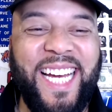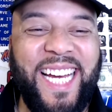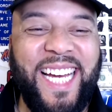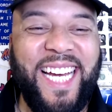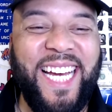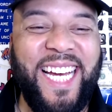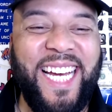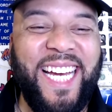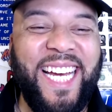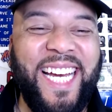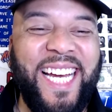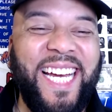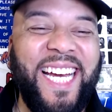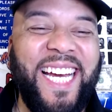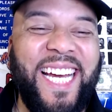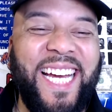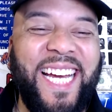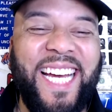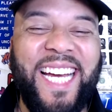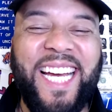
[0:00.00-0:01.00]

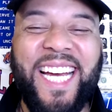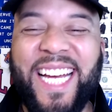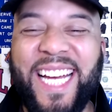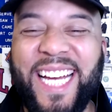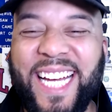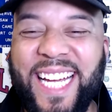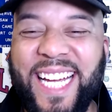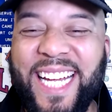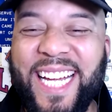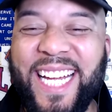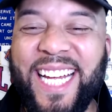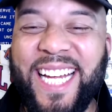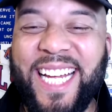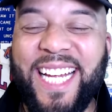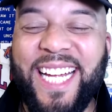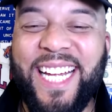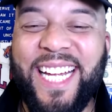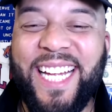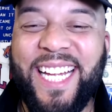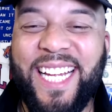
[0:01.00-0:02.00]

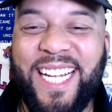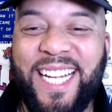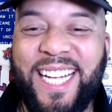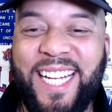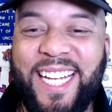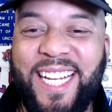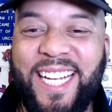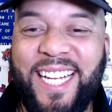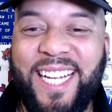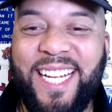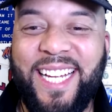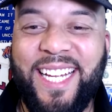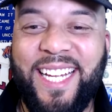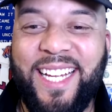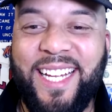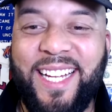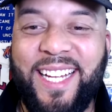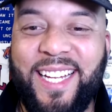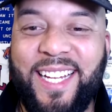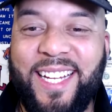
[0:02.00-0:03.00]

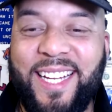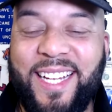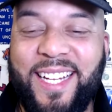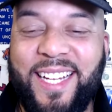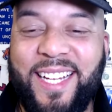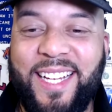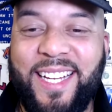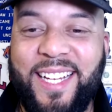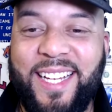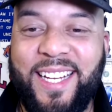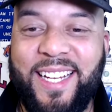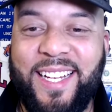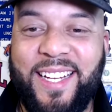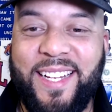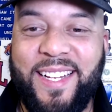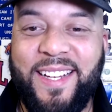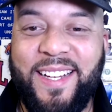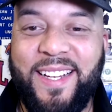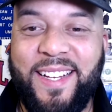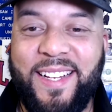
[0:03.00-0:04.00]

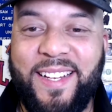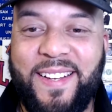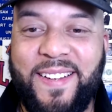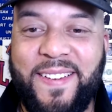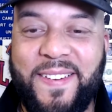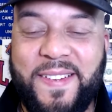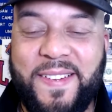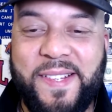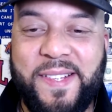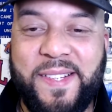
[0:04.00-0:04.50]
This person isn't speaking.